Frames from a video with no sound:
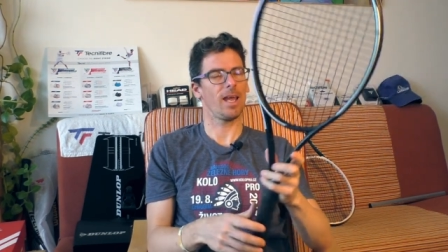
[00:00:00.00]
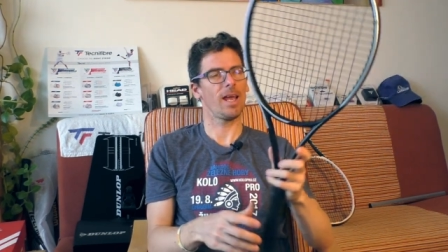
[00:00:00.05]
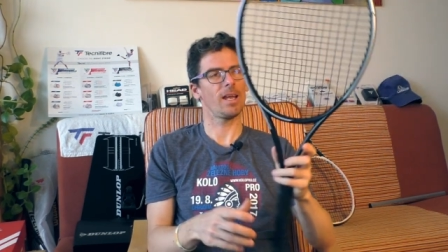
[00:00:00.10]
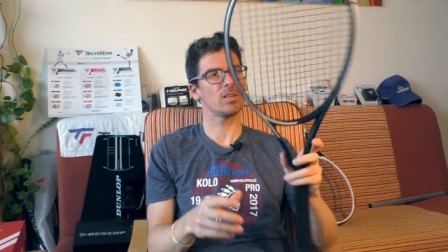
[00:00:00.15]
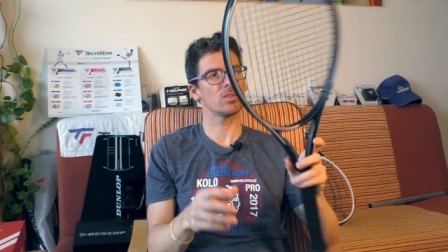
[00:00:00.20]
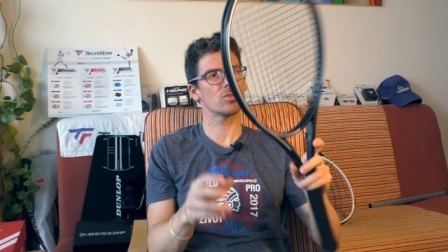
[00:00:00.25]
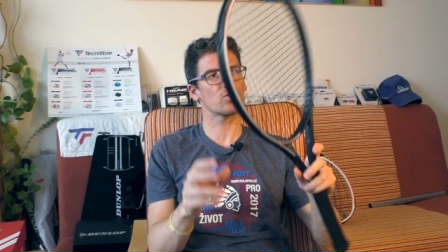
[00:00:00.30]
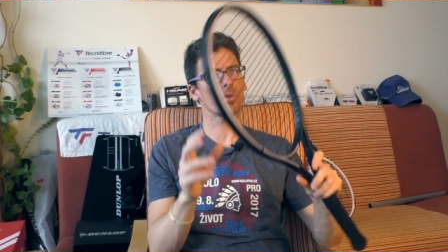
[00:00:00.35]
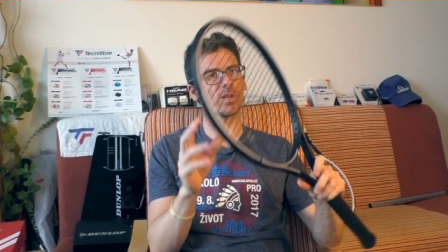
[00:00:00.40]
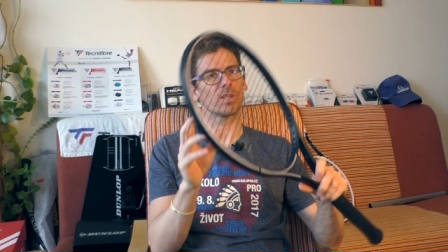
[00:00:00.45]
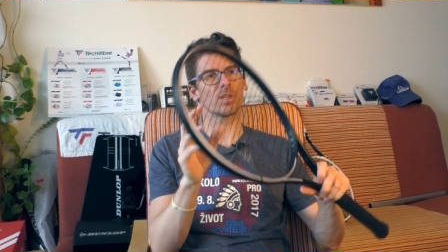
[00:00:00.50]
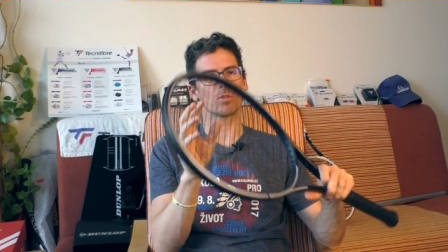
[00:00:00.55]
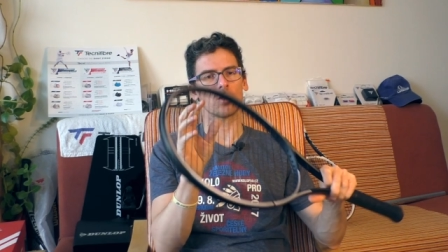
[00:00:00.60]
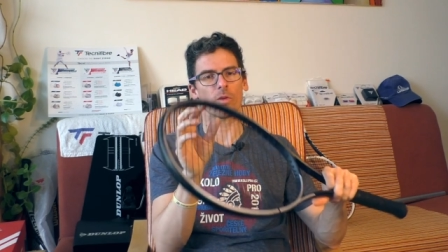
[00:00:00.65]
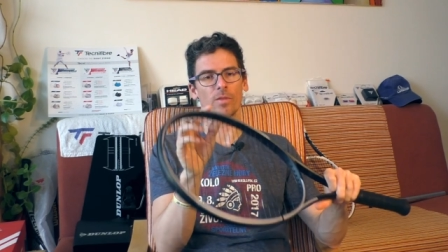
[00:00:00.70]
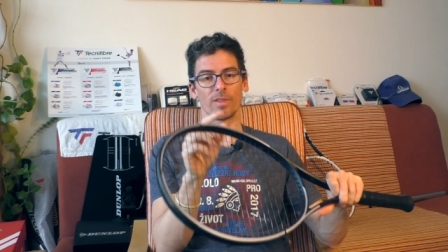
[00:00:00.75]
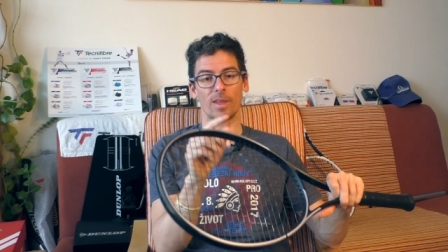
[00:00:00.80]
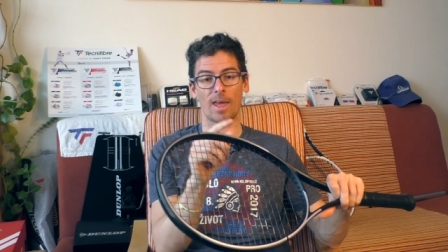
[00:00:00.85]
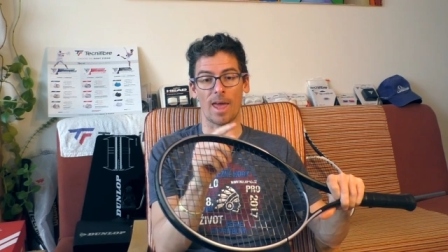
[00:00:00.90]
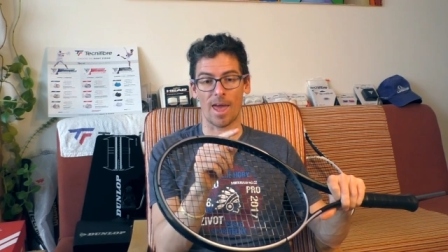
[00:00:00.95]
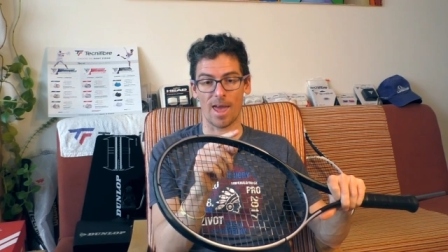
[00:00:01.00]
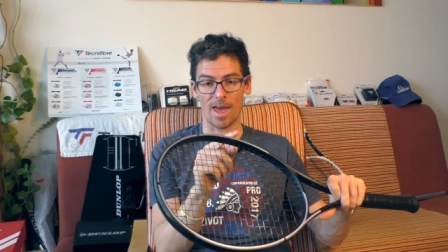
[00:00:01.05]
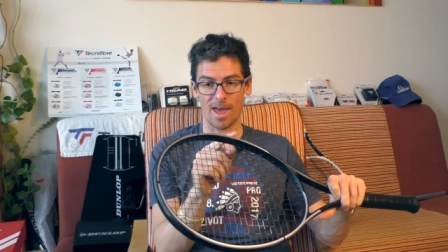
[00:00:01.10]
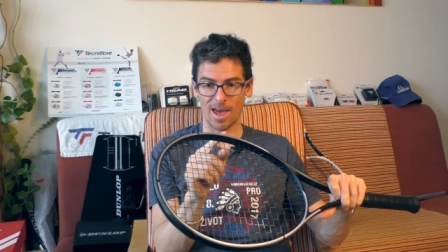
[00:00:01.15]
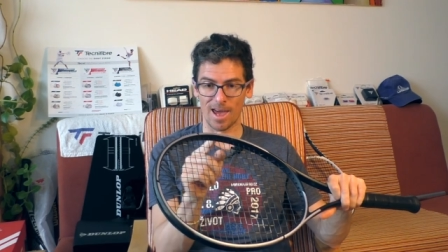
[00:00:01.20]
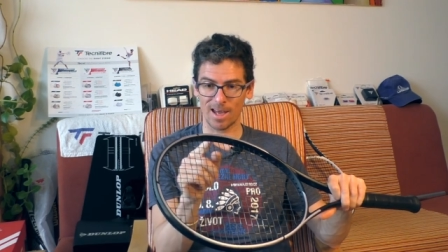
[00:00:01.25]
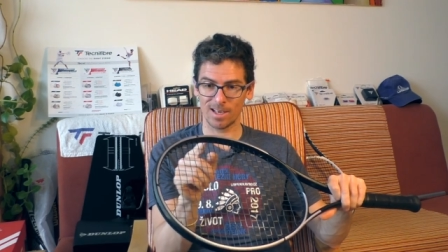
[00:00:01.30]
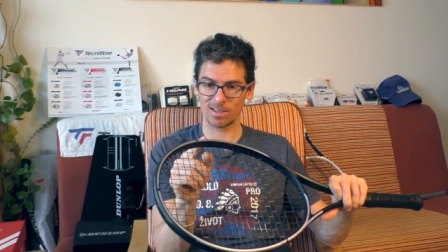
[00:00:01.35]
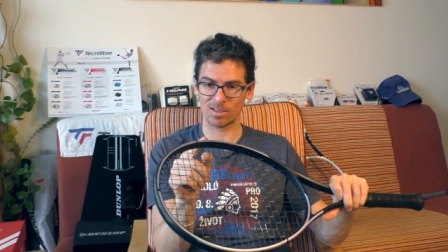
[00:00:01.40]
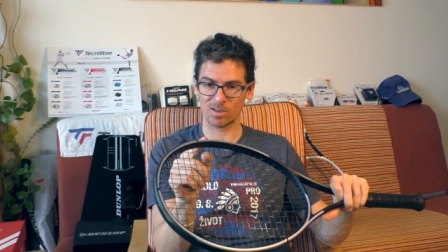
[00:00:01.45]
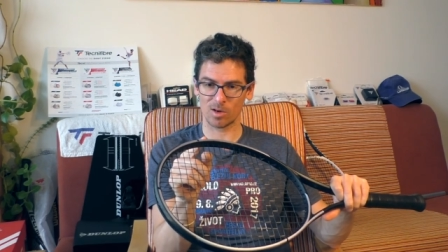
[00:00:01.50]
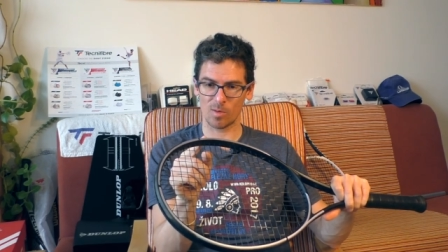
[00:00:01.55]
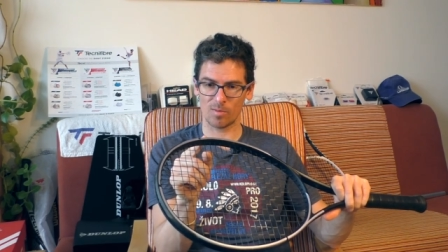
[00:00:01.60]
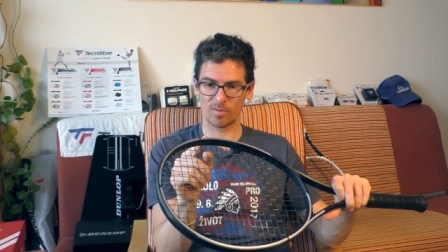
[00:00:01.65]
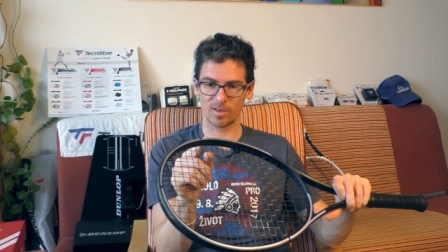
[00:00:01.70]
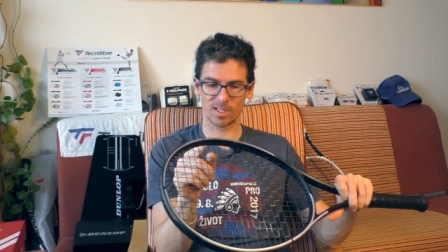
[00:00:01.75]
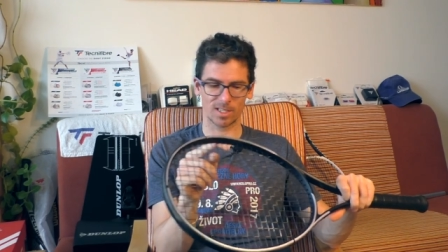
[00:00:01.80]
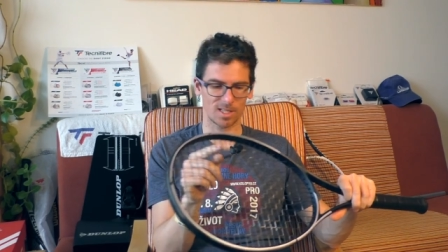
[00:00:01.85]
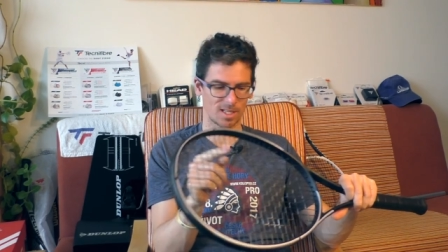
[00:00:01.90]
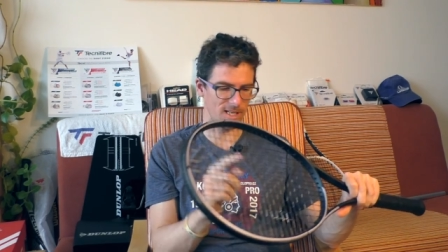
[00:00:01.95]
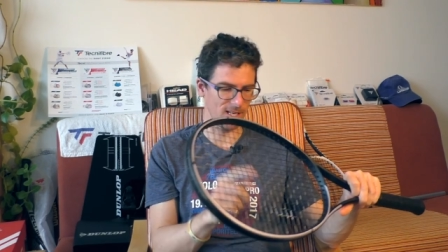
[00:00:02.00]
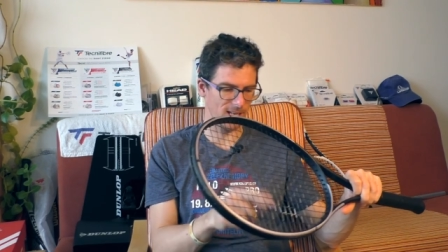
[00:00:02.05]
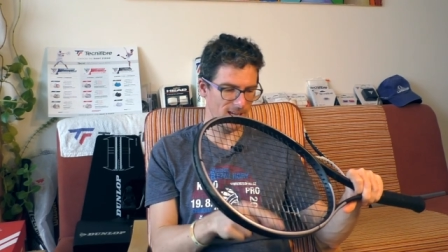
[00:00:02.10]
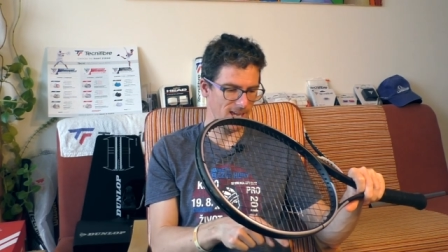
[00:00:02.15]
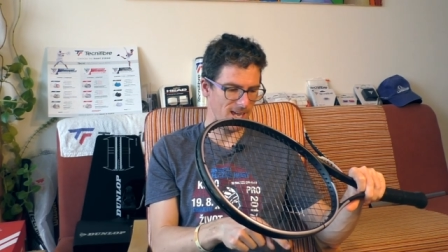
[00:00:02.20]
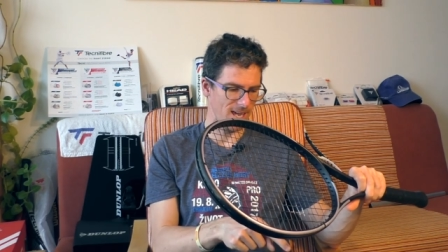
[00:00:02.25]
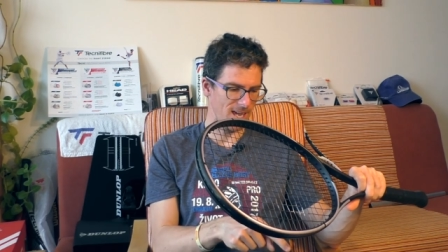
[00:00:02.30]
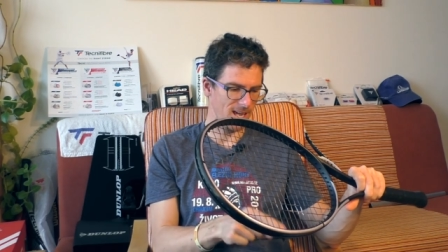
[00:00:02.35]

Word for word: it is written on the head, obviously,